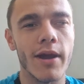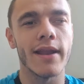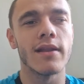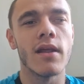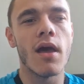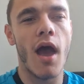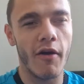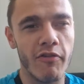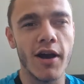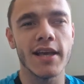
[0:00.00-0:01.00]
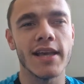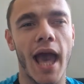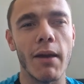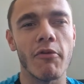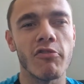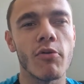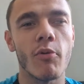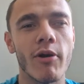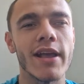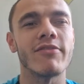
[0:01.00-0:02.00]
win a fucking game of
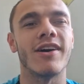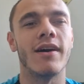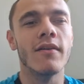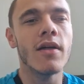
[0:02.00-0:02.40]
football either.